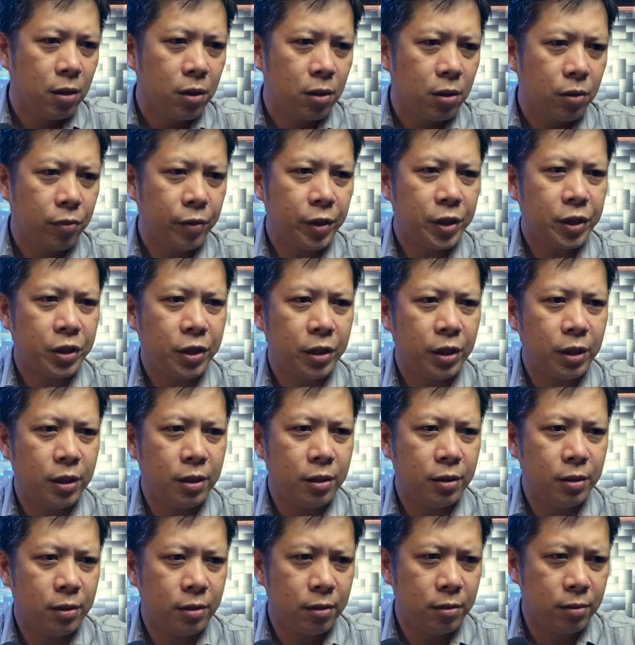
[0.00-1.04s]

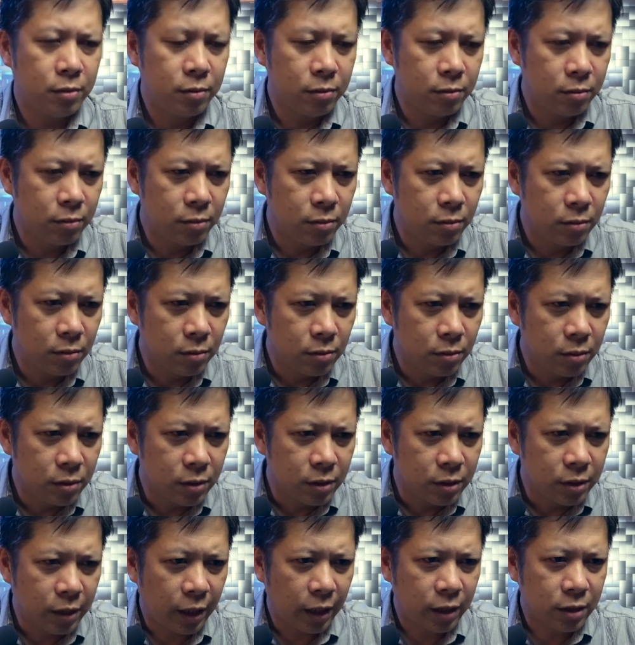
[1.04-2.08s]
Christian
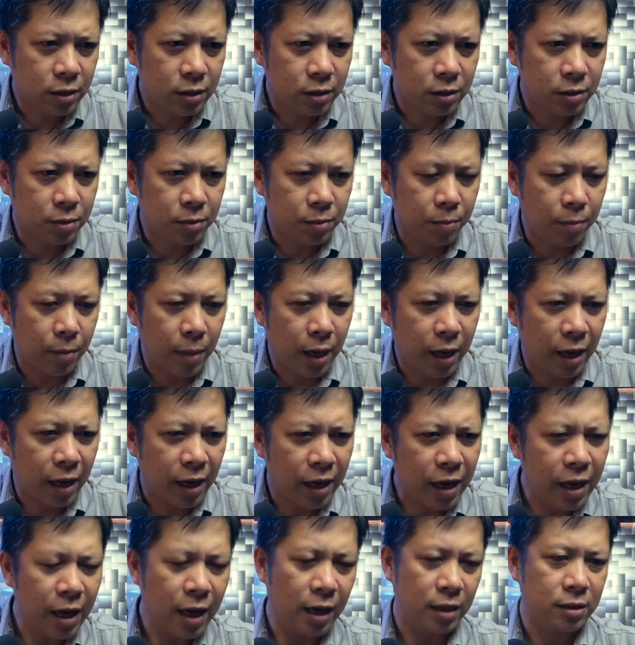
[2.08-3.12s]

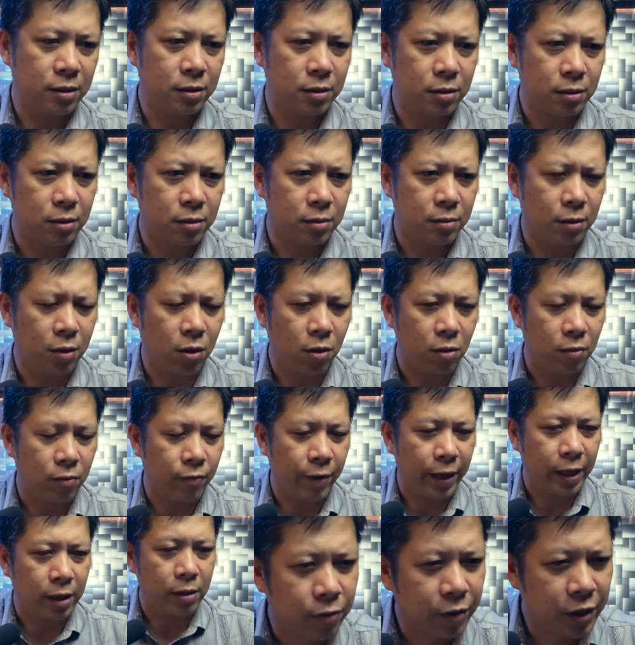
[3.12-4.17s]
Desmarias. No,
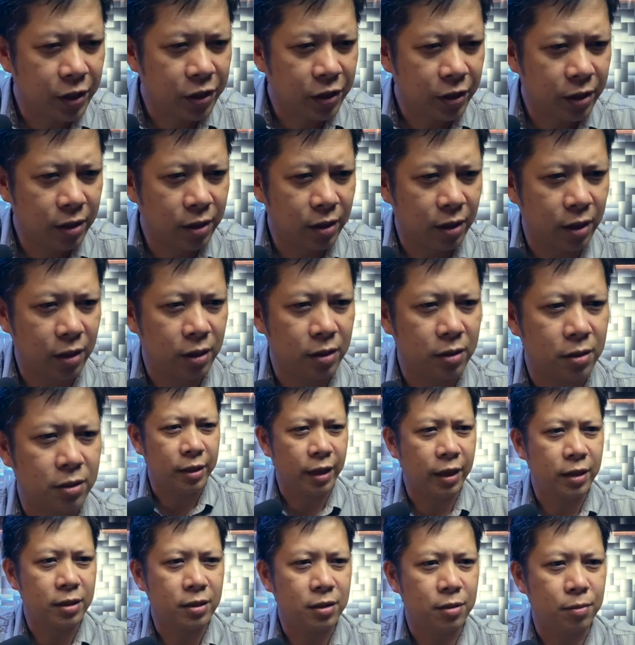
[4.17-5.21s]
wait. Christian Des
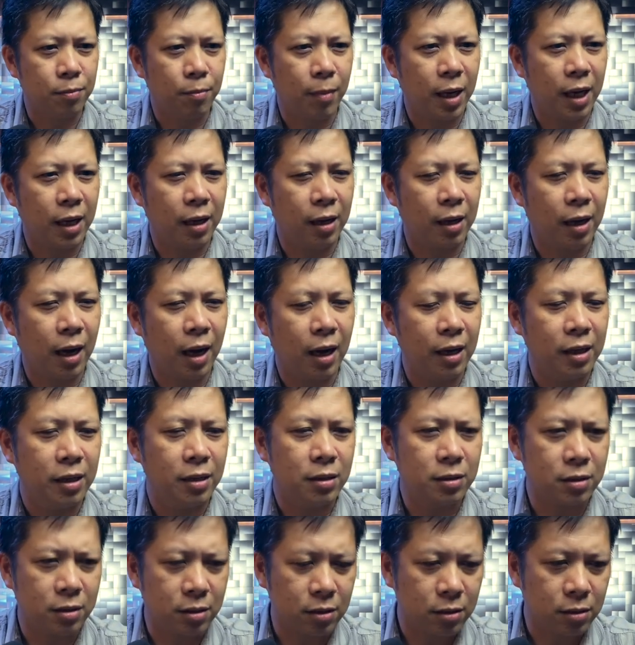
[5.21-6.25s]

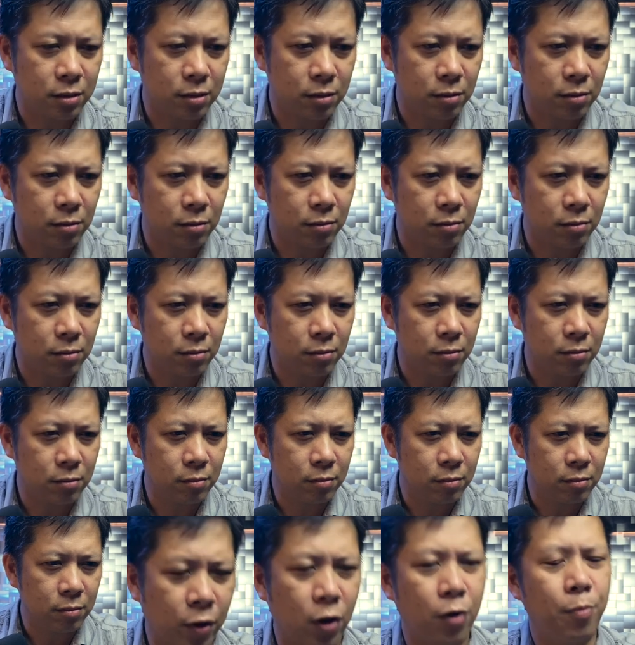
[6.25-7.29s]
Desmarais.
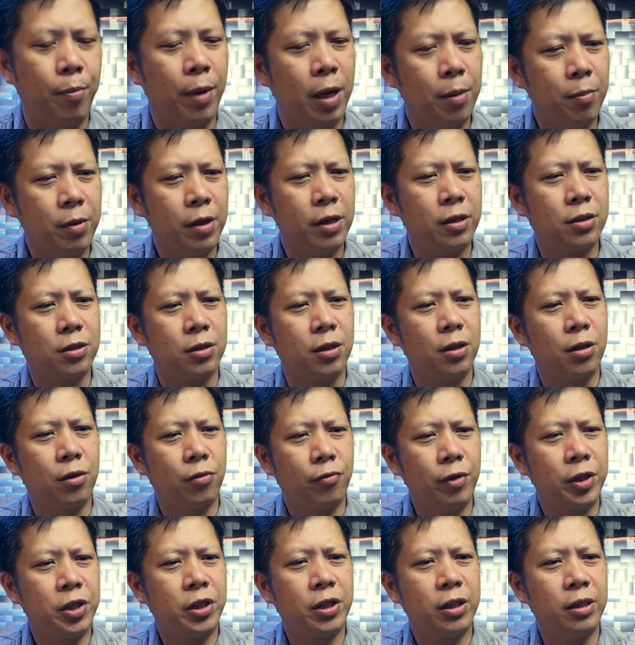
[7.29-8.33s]
Or maybe it's
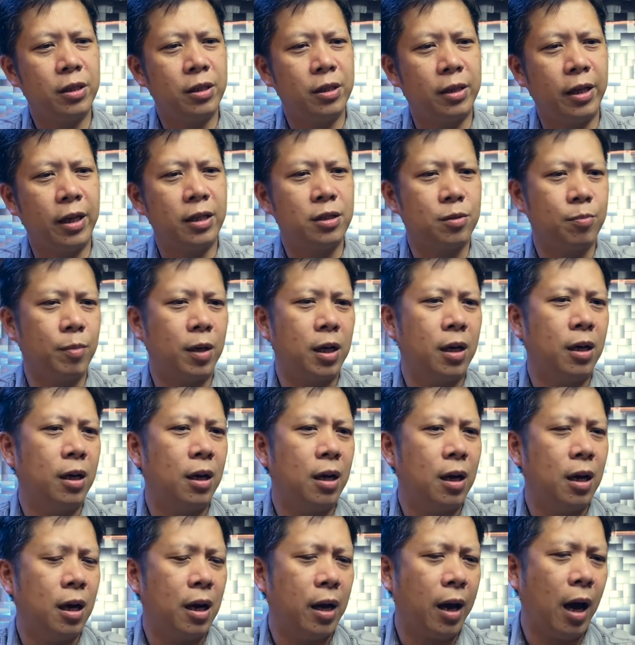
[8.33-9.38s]
Christian
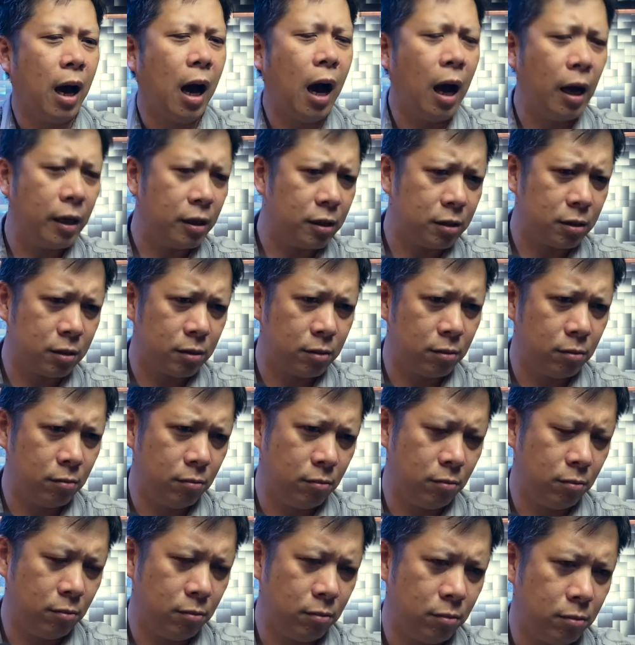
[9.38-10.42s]
Desmarais.
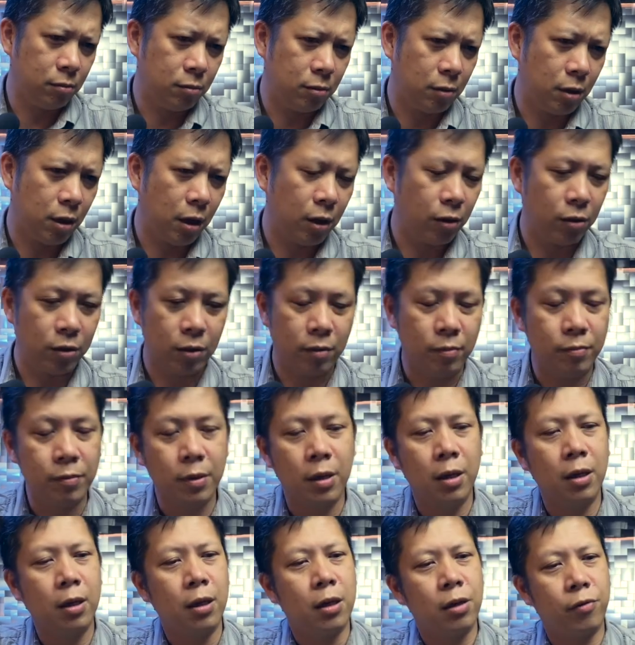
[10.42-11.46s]
I don't know.
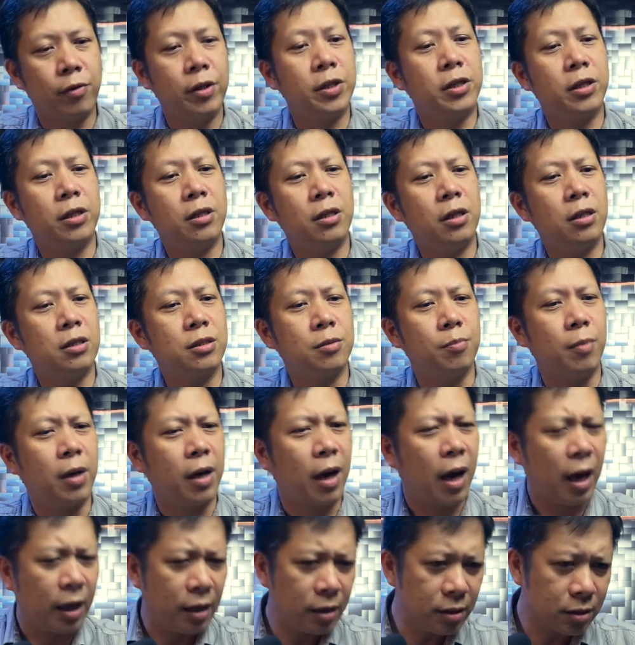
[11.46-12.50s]
Christian
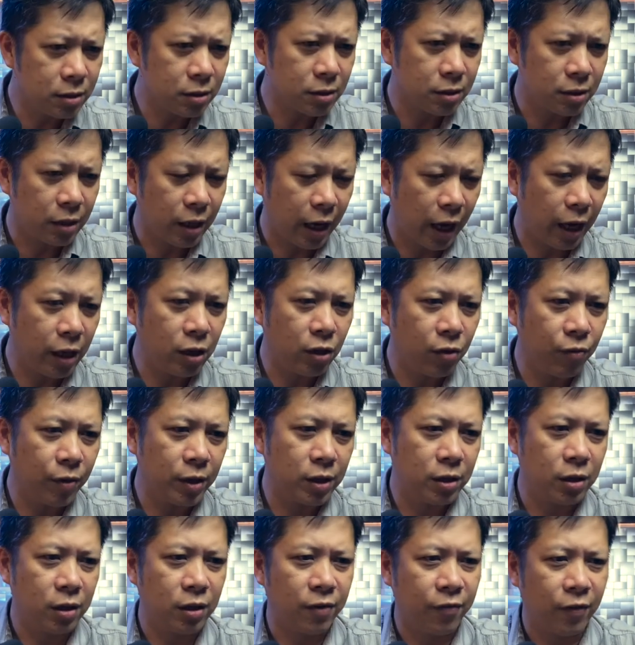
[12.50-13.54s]
Desmarais, eighty-one
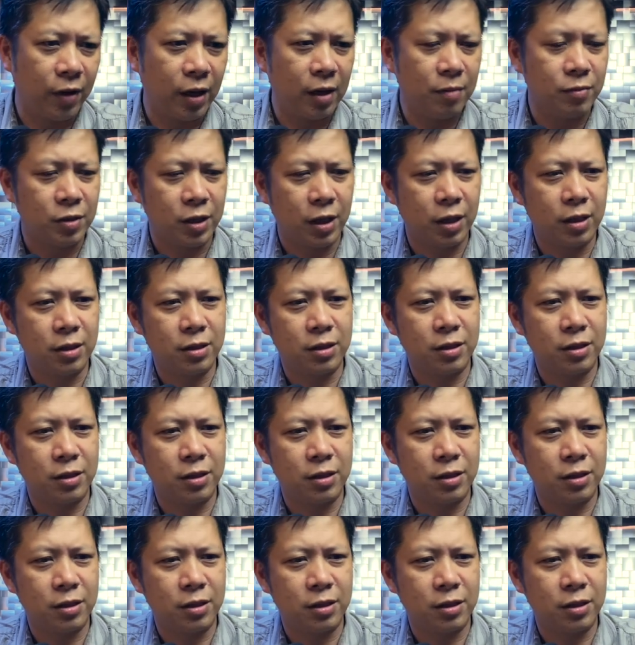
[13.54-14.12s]
thirty-five, says,